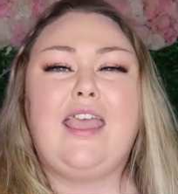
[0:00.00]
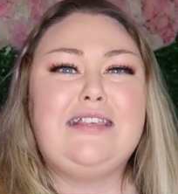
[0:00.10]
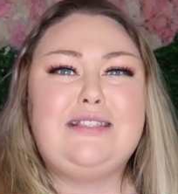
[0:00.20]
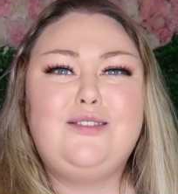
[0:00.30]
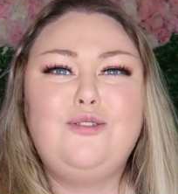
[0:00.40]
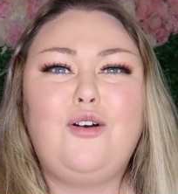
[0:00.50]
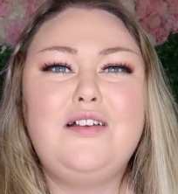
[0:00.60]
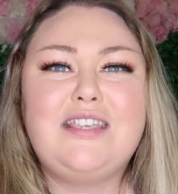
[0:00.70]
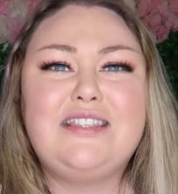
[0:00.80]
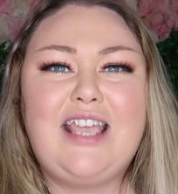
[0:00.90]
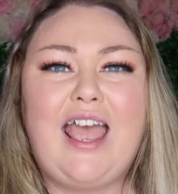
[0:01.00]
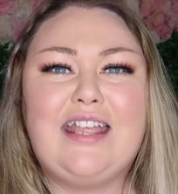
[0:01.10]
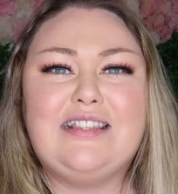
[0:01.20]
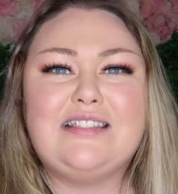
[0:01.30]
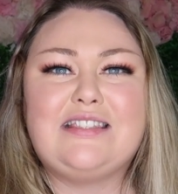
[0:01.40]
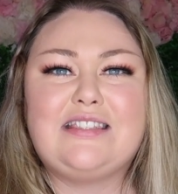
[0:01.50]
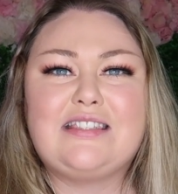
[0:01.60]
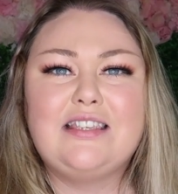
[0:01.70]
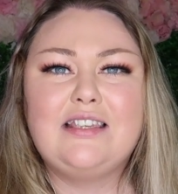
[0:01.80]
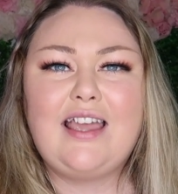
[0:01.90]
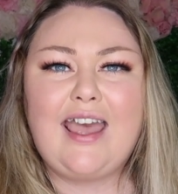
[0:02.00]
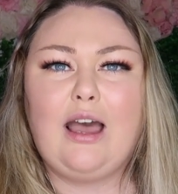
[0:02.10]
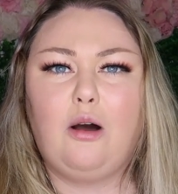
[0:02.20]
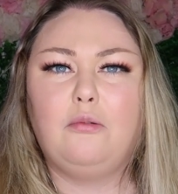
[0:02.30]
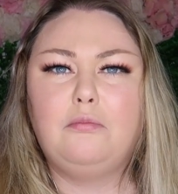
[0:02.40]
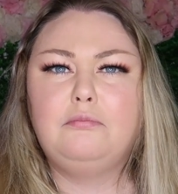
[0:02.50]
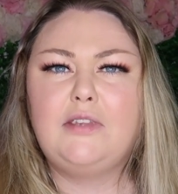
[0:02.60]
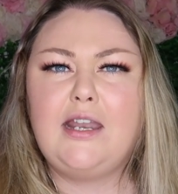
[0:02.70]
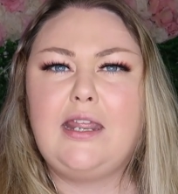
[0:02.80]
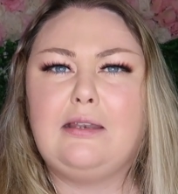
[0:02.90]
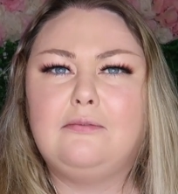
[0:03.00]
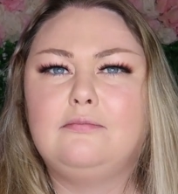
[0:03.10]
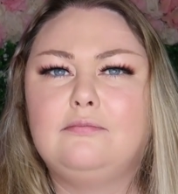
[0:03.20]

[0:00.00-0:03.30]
It's not as intense. Out, then in.